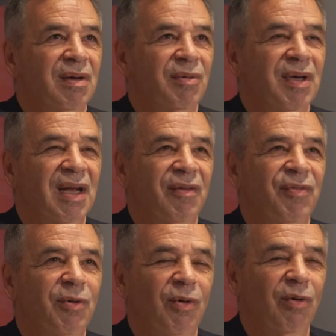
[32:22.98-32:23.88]
We had a
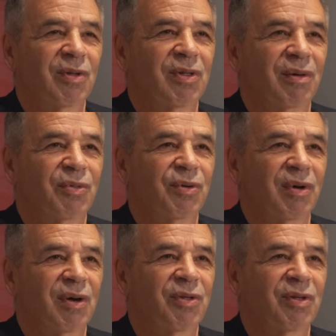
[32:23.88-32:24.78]
few goalies come
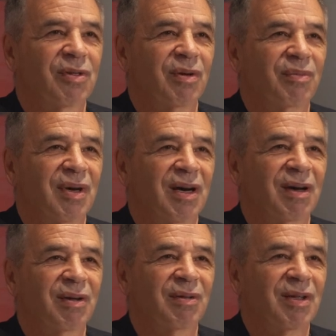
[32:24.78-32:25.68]
through our system.
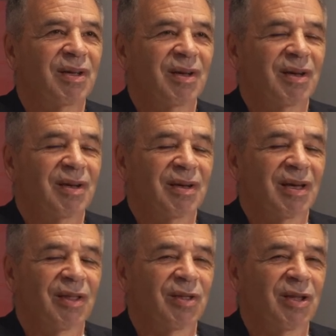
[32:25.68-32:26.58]
Uh,
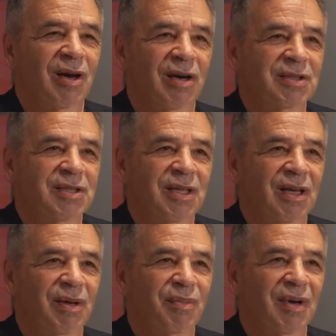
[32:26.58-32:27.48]
as a young
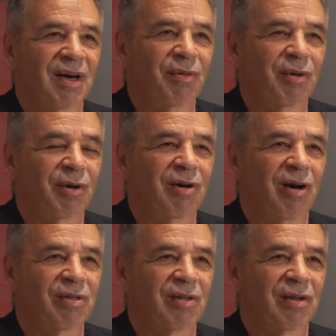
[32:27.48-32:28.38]
team, uh, we were
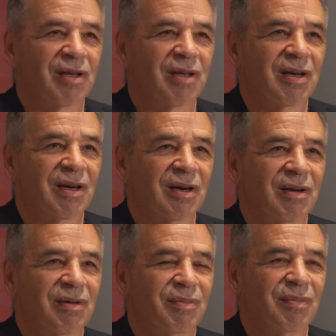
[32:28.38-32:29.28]
constantly
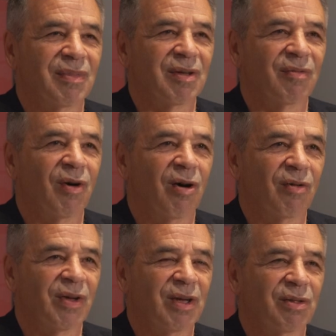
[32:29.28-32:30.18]
uh,
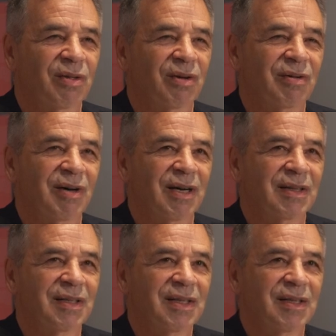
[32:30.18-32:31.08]
evolving. So,
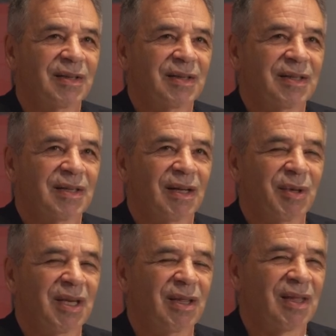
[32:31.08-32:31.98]
uh, I
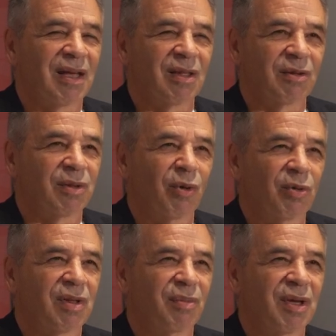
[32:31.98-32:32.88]
mean, he stands out the
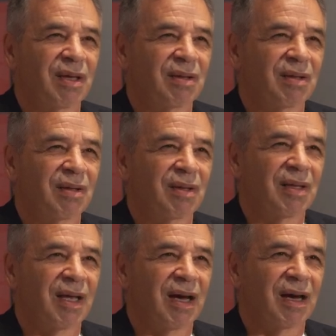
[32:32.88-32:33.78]
most Patty to me. Was the one
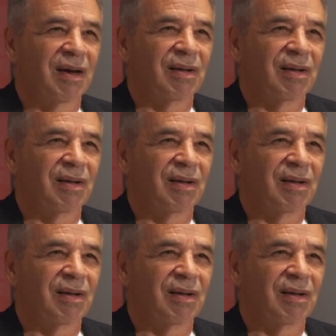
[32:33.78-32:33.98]
yeah.